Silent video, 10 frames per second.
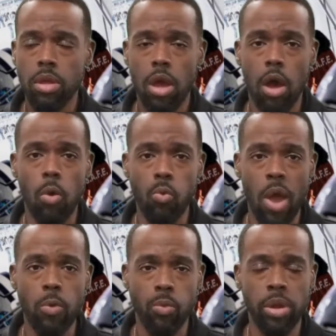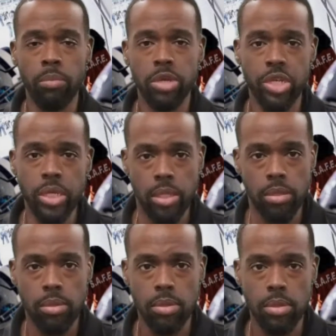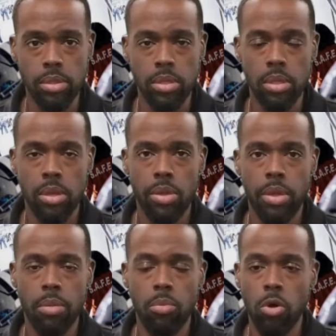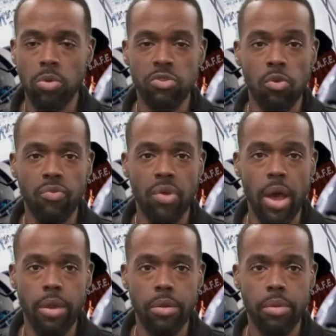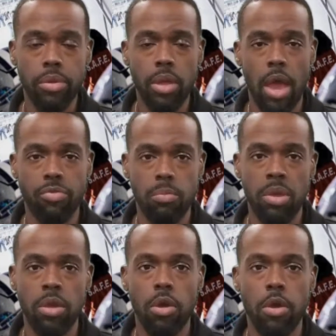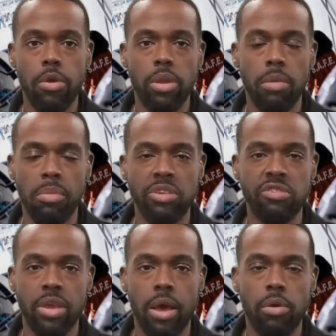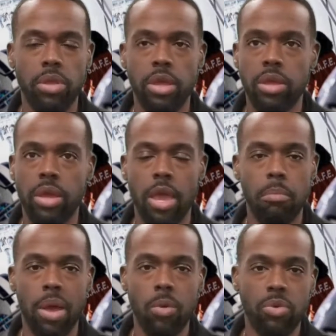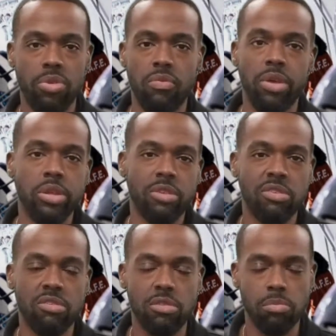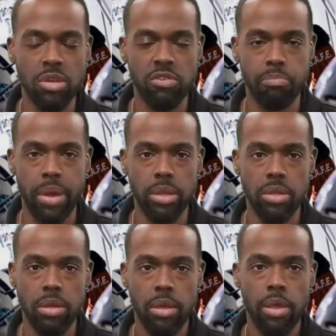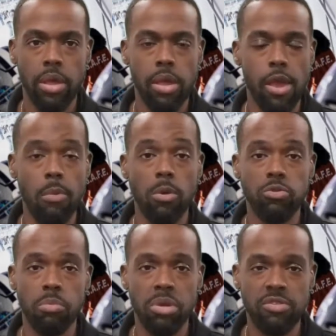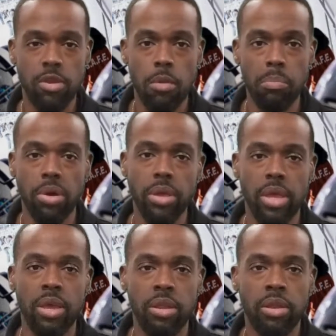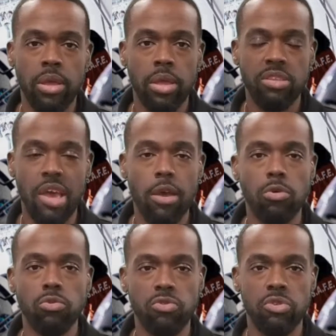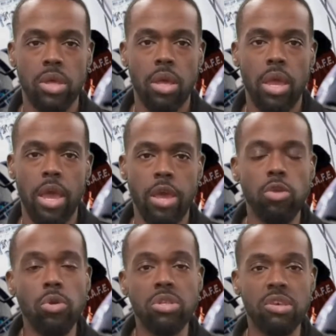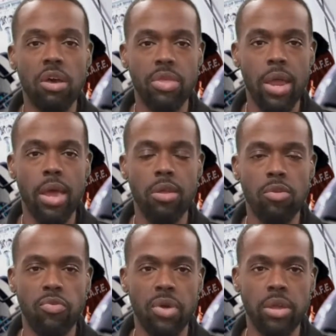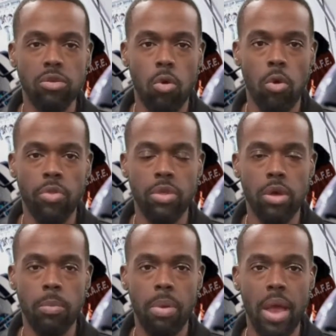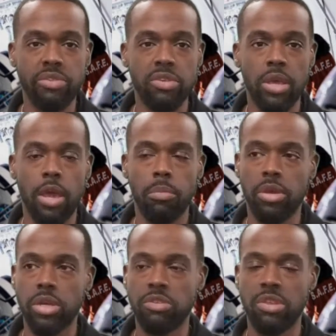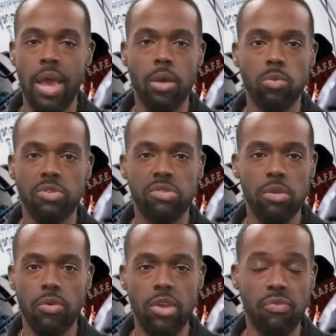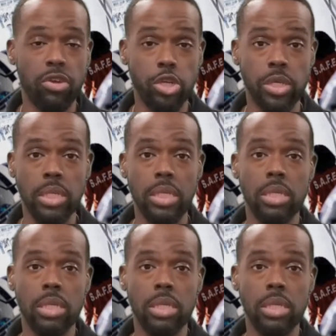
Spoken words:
a route running machine. Boy was on fire. After being hurt and missing out, he came back with the vengeance to be expected. Cowboys are missing their bookend tackles, and you can tell that had an effect on the passing game because Dak was efficient.